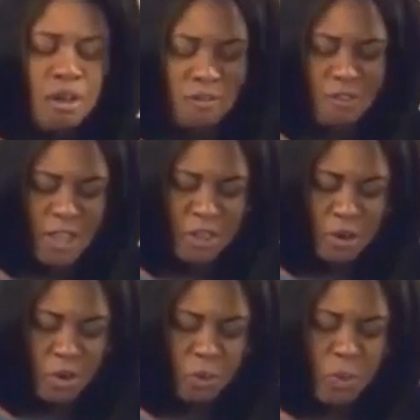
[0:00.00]
Father,
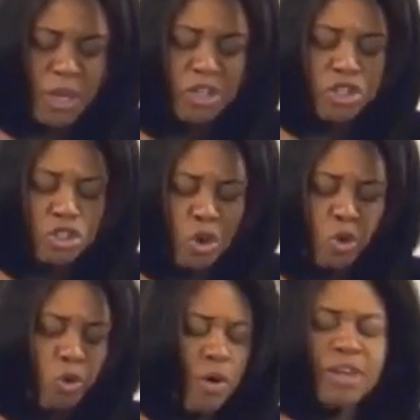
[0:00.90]
Lord, we are
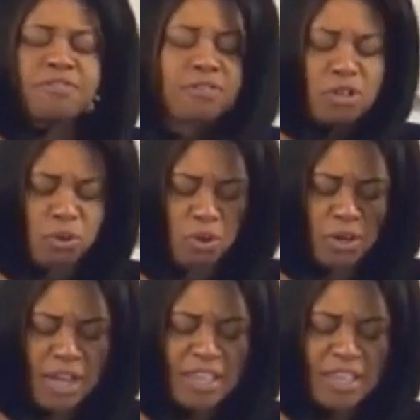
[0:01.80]
so grateful, Lord.